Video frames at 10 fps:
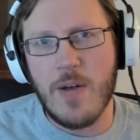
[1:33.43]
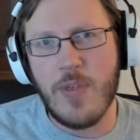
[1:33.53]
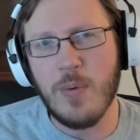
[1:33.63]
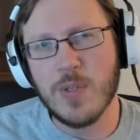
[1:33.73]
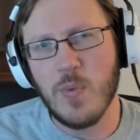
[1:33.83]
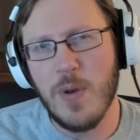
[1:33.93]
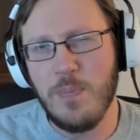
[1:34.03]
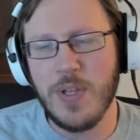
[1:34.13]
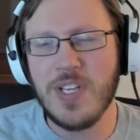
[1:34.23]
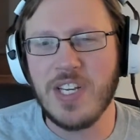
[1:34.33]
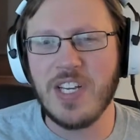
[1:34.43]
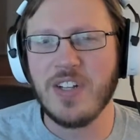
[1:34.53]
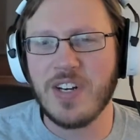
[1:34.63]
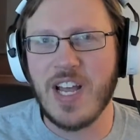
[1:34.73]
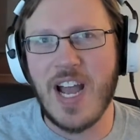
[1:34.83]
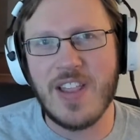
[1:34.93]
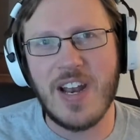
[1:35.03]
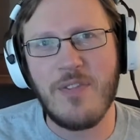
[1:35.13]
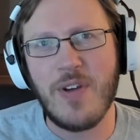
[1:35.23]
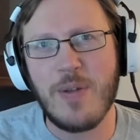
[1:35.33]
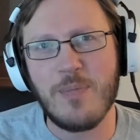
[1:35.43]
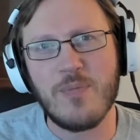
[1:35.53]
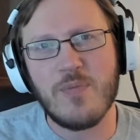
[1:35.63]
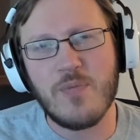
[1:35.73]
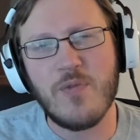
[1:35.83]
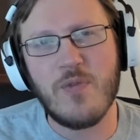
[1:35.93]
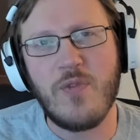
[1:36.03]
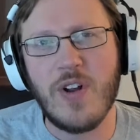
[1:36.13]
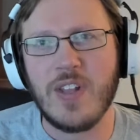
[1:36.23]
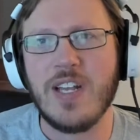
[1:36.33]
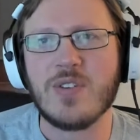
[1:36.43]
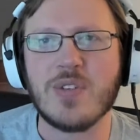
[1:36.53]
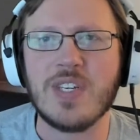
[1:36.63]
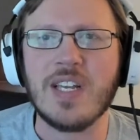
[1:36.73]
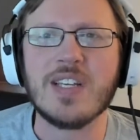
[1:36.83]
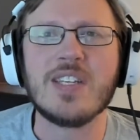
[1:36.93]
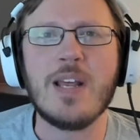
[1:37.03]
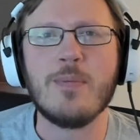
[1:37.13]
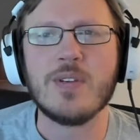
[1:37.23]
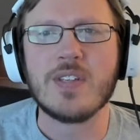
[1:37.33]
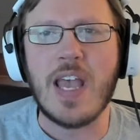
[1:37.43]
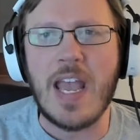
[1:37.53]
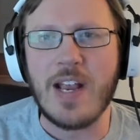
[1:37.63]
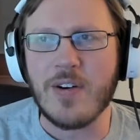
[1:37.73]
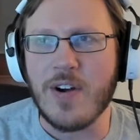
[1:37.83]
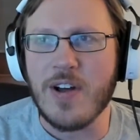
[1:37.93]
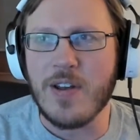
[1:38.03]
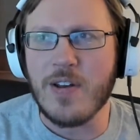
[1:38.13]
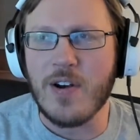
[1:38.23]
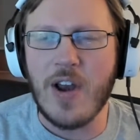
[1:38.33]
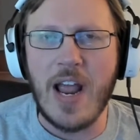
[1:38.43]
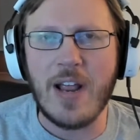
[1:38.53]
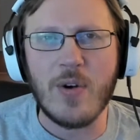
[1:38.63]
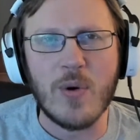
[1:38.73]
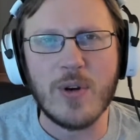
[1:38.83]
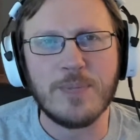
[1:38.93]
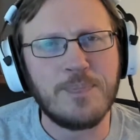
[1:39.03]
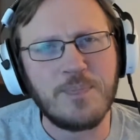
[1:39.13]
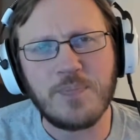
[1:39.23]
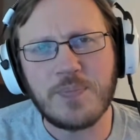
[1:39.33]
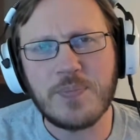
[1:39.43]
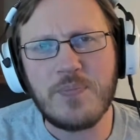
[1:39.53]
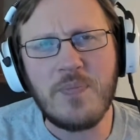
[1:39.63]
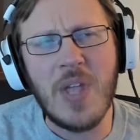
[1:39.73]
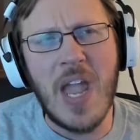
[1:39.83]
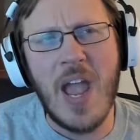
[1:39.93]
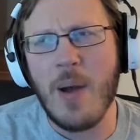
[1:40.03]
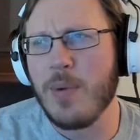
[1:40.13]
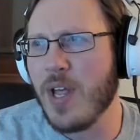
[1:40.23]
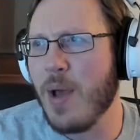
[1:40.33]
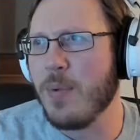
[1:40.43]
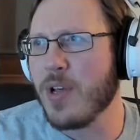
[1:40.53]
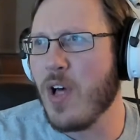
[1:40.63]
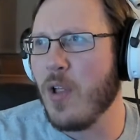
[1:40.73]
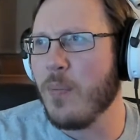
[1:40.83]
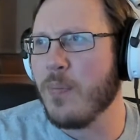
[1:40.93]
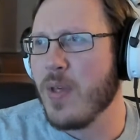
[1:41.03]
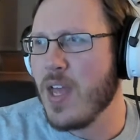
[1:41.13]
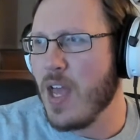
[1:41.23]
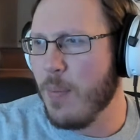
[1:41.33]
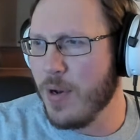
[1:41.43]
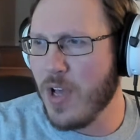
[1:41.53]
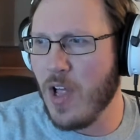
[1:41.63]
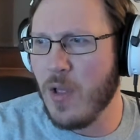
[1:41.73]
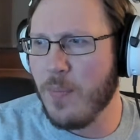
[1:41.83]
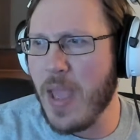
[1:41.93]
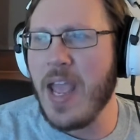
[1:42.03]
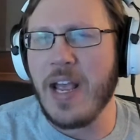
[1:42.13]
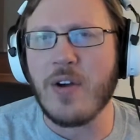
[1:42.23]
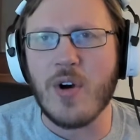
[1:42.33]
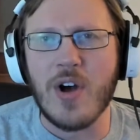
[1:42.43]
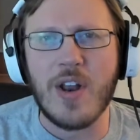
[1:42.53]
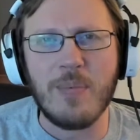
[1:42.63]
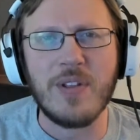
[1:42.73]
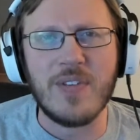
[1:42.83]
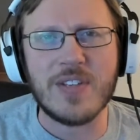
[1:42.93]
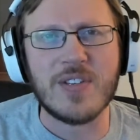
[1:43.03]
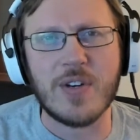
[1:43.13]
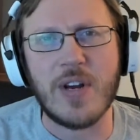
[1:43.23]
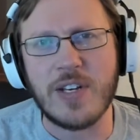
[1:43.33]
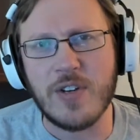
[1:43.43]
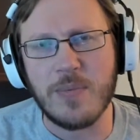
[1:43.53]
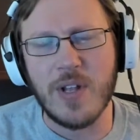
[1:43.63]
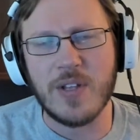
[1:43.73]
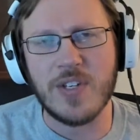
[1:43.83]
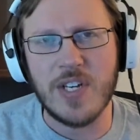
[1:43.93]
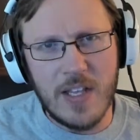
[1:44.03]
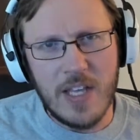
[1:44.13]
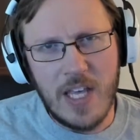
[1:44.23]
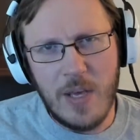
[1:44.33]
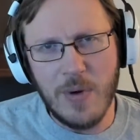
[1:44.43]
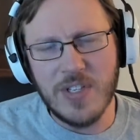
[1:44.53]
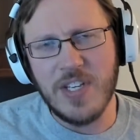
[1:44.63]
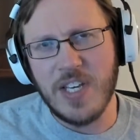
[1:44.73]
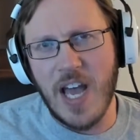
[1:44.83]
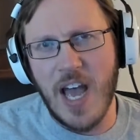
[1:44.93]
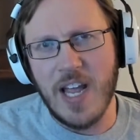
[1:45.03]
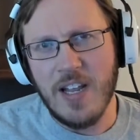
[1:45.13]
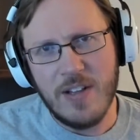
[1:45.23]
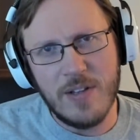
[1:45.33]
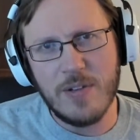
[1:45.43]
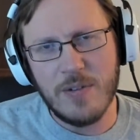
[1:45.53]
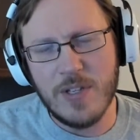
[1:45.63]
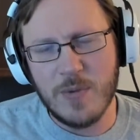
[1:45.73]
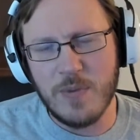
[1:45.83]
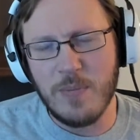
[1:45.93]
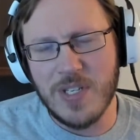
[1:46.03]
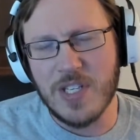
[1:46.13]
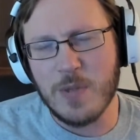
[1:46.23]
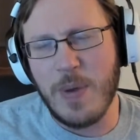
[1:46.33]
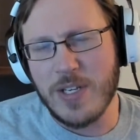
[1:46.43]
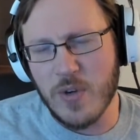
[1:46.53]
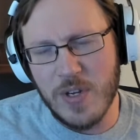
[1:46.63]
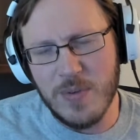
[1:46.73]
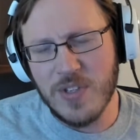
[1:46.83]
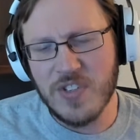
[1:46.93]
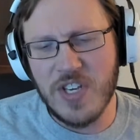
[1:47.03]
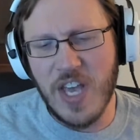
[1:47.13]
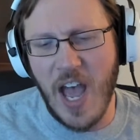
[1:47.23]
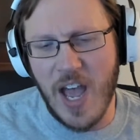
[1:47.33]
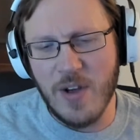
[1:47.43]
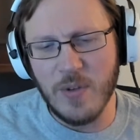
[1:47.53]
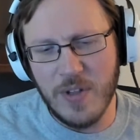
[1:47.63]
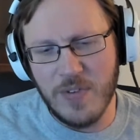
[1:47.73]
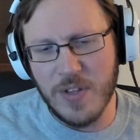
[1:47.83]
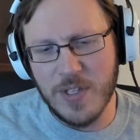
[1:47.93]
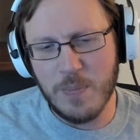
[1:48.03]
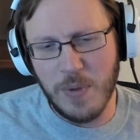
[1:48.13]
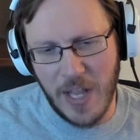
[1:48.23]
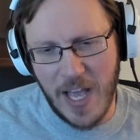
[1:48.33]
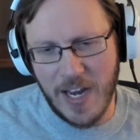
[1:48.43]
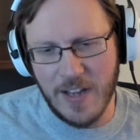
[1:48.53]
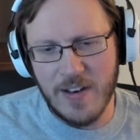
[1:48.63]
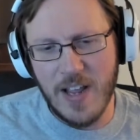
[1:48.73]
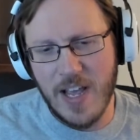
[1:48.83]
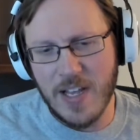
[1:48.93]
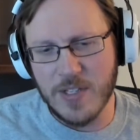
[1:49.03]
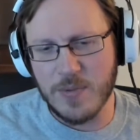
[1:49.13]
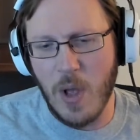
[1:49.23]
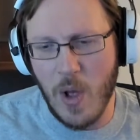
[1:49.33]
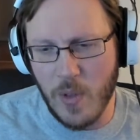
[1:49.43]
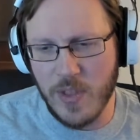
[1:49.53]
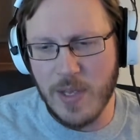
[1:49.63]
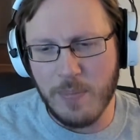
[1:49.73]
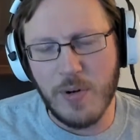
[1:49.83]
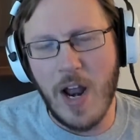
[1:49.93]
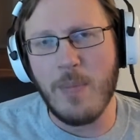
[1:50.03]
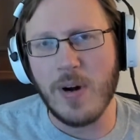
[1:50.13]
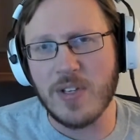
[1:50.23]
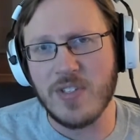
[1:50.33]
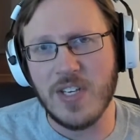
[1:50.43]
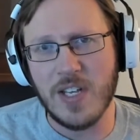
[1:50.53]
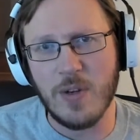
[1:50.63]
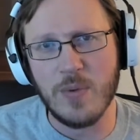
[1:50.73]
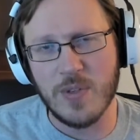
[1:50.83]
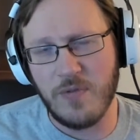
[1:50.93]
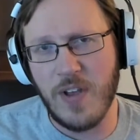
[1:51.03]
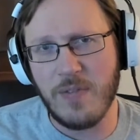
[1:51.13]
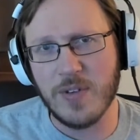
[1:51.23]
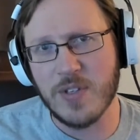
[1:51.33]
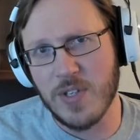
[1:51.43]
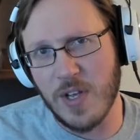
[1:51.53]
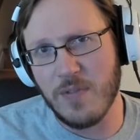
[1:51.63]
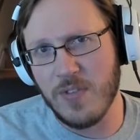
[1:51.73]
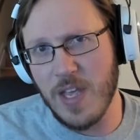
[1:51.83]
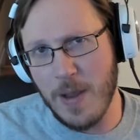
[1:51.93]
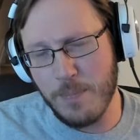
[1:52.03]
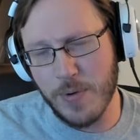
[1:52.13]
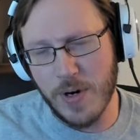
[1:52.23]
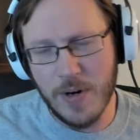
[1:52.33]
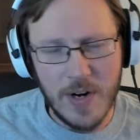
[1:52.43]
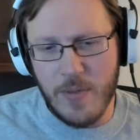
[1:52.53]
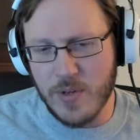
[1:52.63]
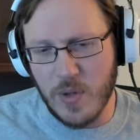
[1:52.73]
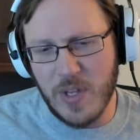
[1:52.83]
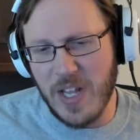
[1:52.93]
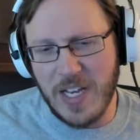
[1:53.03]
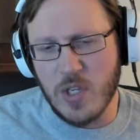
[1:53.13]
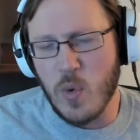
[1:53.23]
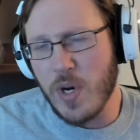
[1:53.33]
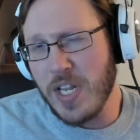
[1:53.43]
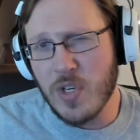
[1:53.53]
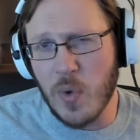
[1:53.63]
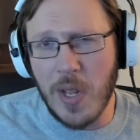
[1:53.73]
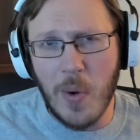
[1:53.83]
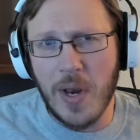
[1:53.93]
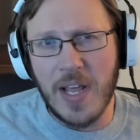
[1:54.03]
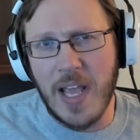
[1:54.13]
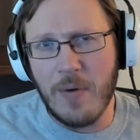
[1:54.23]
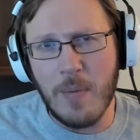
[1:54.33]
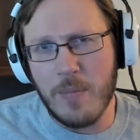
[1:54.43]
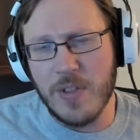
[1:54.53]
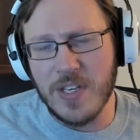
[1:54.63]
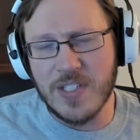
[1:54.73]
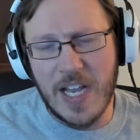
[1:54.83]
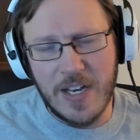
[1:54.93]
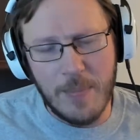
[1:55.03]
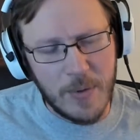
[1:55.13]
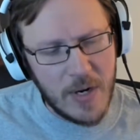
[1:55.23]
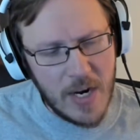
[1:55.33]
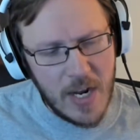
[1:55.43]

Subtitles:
There was one particular guy that I found fairly interesting. His name was Angron, or Angorn. I'm gonna call him Angron. I believe that's the correct terminology. He was a guy, and let me set this backstory. He was this guy who lived on this planet, as all the Primarchs did, who was a favored son of the Emperor. There's only like 20, 21, I can't remember the exact number.